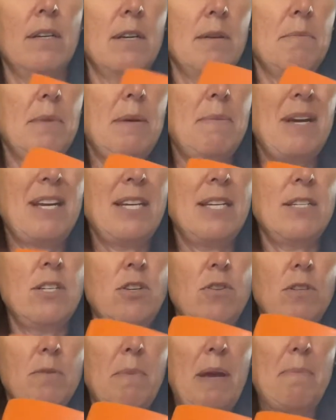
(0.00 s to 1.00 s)
Maybe I need
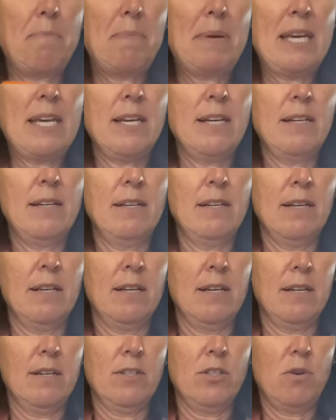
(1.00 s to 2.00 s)
to use my pig
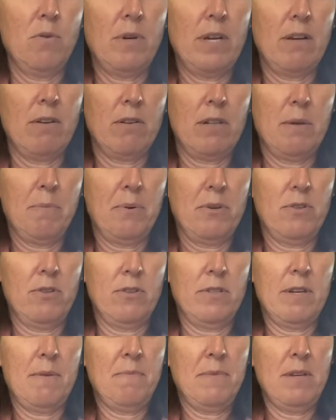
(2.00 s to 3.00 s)
toenail clippers or
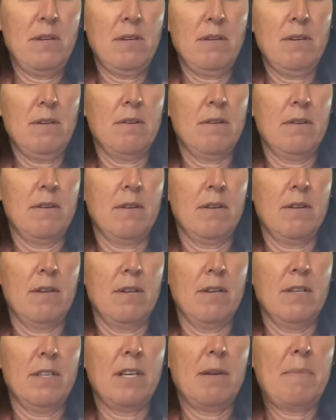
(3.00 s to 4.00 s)
something,
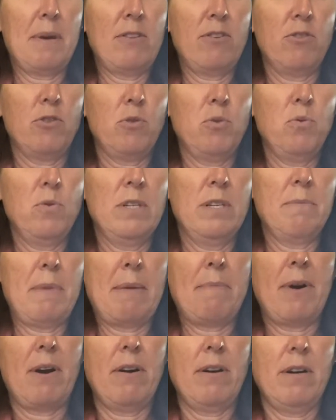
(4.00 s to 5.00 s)
some other tool in my
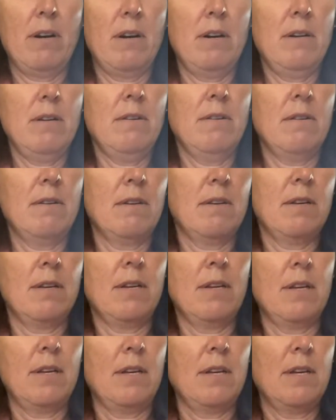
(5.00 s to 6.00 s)
barnyard
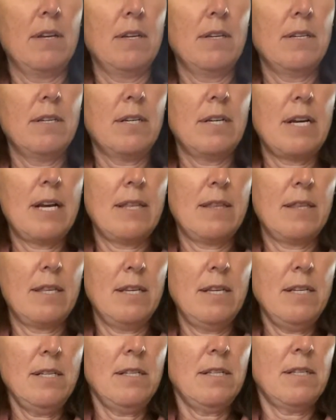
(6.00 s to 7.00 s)
to cut
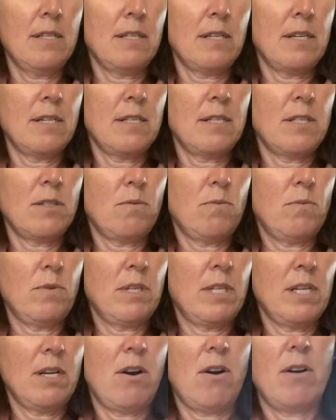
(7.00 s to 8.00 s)
this, because it's
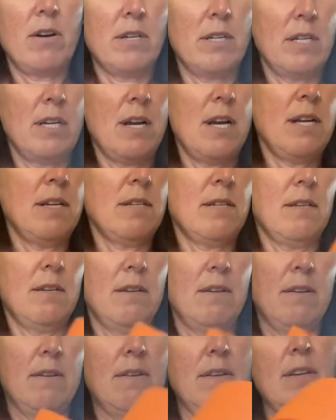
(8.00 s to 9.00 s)
really hard to cut.
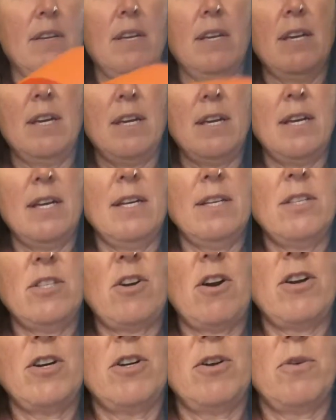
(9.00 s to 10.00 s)
It's
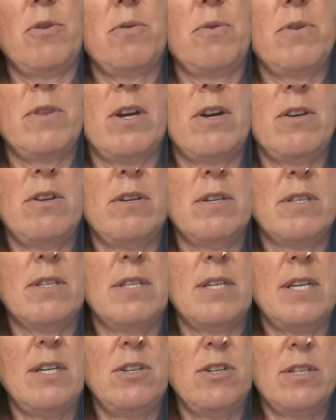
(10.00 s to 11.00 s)
starting to go through there, you can
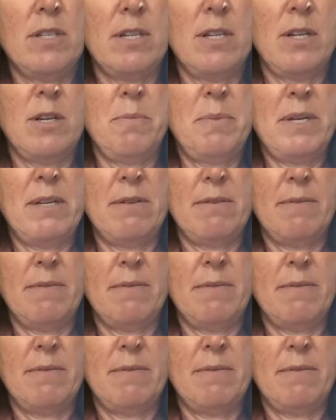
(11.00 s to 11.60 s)
see just a little bit.